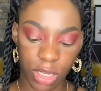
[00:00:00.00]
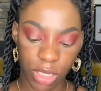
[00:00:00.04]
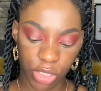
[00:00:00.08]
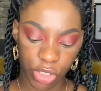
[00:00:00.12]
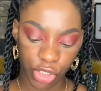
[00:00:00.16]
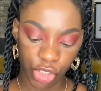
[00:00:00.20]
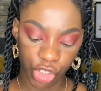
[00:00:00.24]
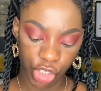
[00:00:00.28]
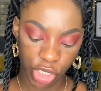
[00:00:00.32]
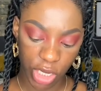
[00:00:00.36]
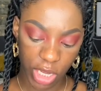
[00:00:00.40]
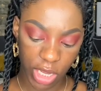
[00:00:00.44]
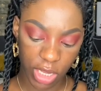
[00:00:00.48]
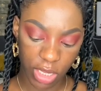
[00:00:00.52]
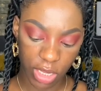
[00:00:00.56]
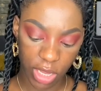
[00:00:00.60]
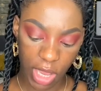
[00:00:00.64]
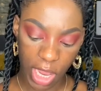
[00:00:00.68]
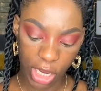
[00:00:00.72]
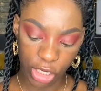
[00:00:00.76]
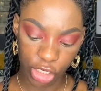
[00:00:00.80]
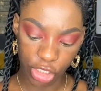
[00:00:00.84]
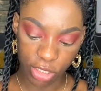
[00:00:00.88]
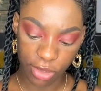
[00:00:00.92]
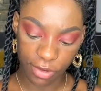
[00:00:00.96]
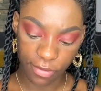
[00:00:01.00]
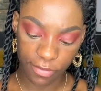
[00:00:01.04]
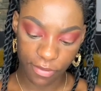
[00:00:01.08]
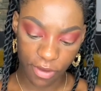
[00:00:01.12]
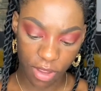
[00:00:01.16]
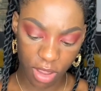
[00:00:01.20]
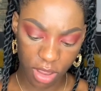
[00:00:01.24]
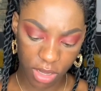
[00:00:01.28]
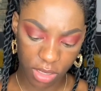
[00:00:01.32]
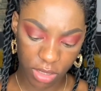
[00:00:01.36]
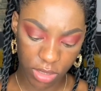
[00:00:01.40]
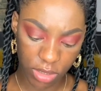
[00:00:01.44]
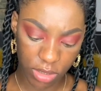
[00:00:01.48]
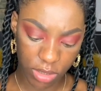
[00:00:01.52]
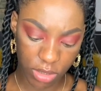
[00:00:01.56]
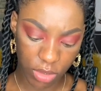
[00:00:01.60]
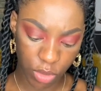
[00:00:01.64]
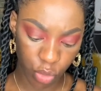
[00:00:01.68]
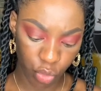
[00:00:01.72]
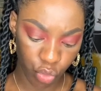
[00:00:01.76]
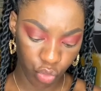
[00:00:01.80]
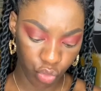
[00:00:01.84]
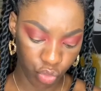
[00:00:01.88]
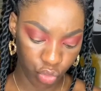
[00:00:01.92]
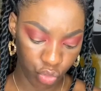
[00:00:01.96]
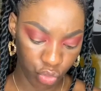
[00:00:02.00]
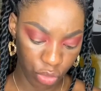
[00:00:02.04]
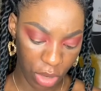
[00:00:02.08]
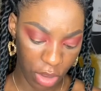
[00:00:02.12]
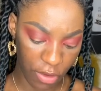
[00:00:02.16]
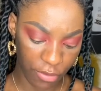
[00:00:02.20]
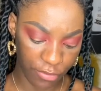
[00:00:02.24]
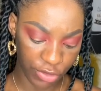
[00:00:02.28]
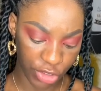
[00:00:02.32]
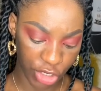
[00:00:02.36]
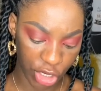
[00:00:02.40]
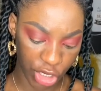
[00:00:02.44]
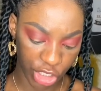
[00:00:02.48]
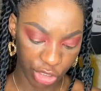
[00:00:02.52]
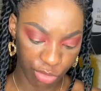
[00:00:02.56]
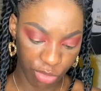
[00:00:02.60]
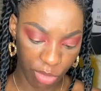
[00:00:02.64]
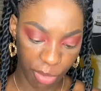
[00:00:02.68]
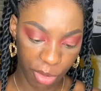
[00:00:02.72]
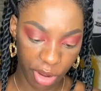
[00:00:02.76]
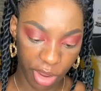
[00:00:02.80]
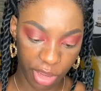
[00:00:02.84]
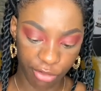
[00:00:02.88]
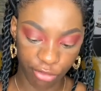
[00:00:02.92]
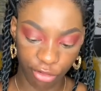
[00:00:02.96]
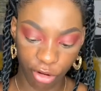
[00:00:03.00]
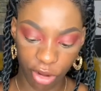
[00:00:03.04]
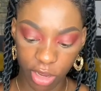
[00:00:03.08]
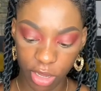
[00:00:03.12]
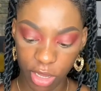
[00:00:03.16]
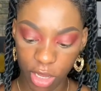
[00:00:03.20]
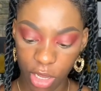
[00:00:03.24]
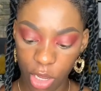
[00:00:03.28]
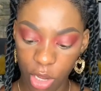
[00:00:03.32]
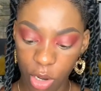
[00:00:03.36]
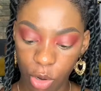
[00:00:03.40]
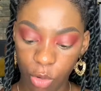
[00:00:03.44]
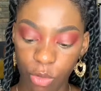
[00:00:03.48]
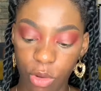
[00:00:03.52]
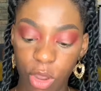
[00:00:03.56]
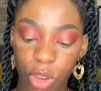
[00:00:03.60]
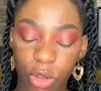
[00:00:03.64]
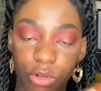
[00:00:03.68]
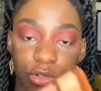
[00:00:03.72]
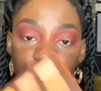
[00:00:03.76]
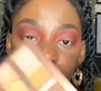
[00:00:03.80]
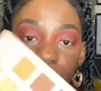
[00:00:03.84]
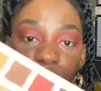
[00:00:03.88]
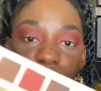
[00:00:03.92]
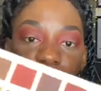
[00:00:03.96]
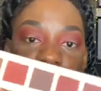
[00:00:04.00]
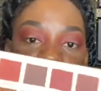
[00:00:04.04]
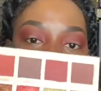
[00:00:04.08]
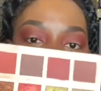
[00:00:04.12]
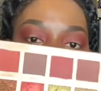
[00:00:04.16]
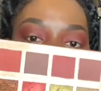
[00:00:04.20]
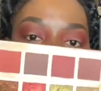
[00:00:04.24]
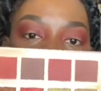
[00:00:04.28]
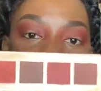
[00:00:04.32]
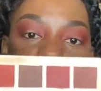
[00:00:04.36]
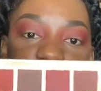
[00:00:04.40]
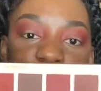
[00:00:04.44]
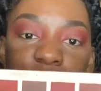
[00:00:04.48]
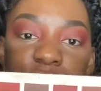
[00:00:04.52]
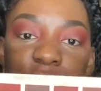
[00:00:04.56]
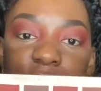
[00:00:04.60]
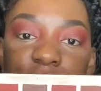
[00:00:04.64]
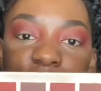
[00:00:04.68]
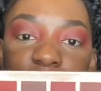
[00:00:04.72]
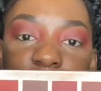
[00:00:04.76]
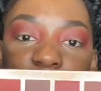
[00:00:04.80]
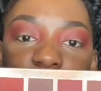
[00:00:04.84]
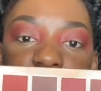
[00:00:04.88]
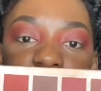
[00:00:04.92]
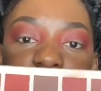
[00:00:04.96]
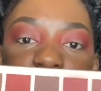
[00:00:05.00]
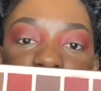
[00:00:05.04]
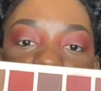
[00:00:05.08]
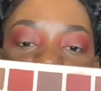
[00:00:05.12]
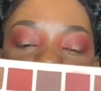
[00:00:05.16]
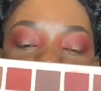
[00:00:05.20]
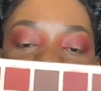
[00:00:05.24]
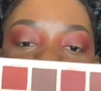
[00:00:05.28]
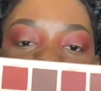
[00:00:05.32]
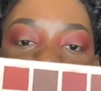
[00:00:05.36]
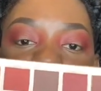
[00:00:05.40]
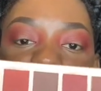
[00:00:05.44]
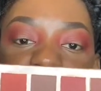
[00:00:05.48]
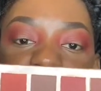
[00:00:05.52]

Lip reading: shade. Actually, first I've changed my mind. Right, we're going to go with Ocean first. So I'm going to